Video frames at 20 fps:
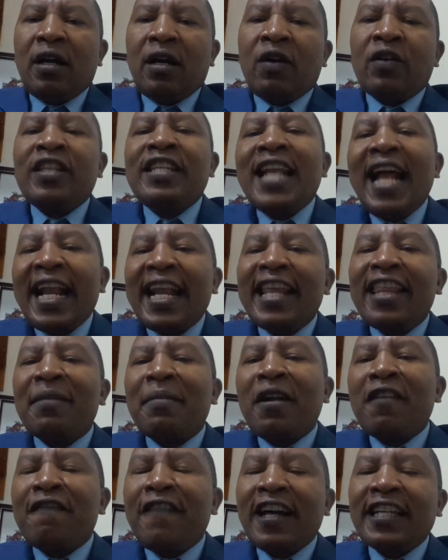ordinarily the
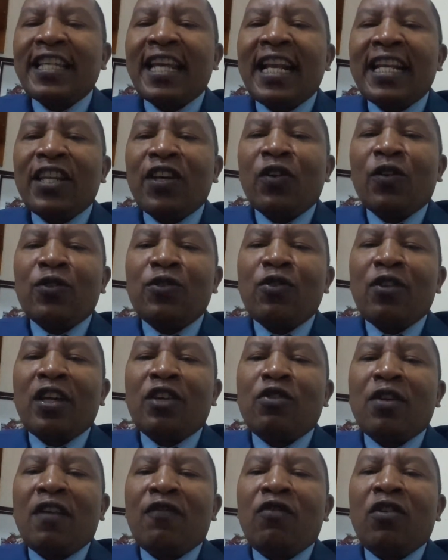manufacturer tells you
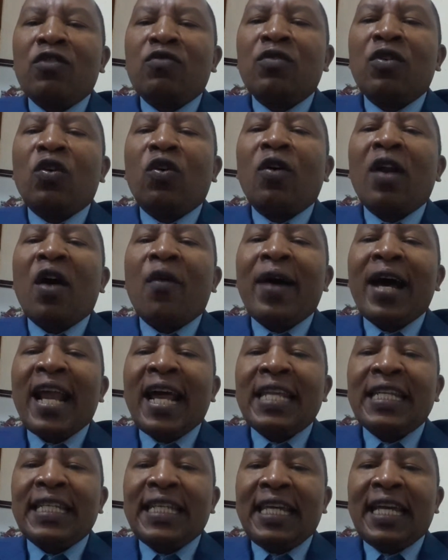that you have what we call a
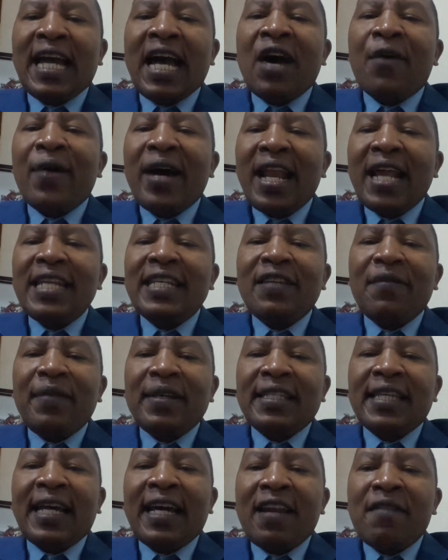warranty. A warranty
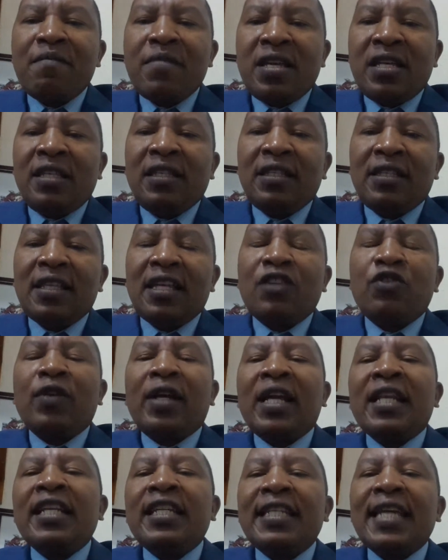basically means that you
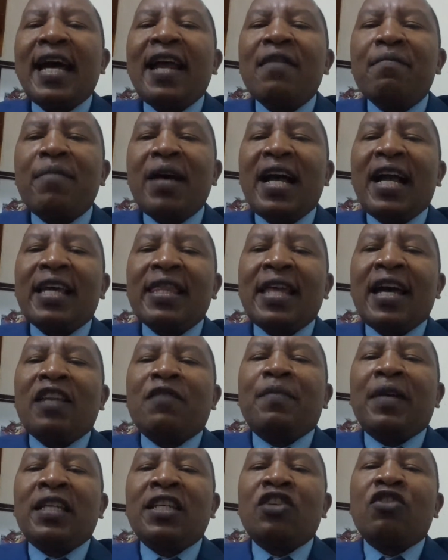can return back
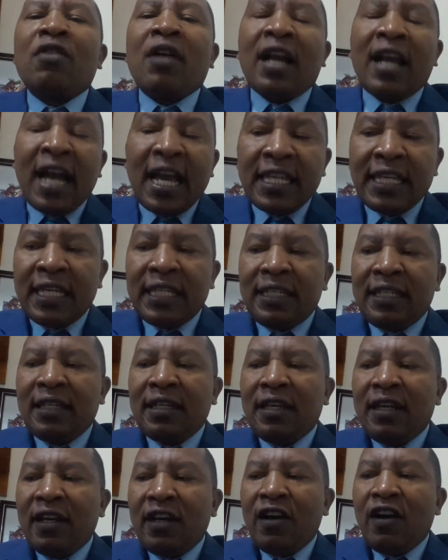that particular gadget
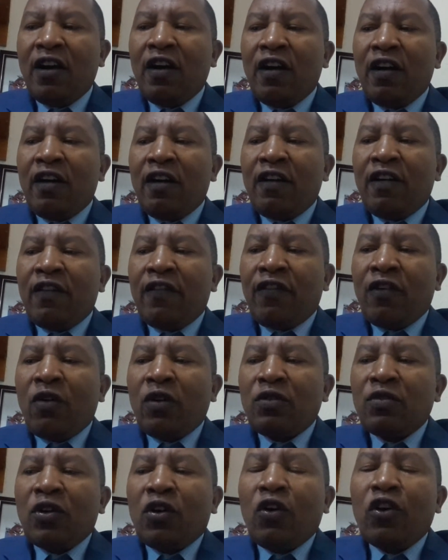for
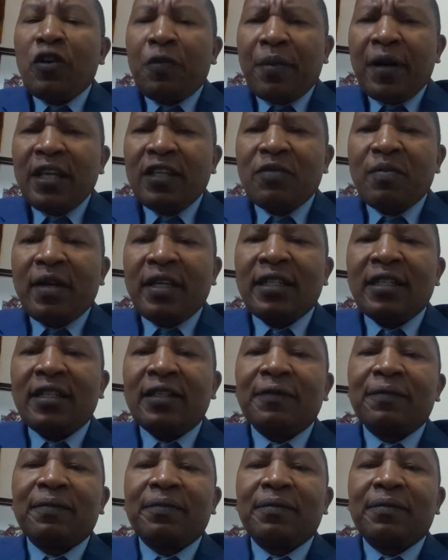what we call replacement.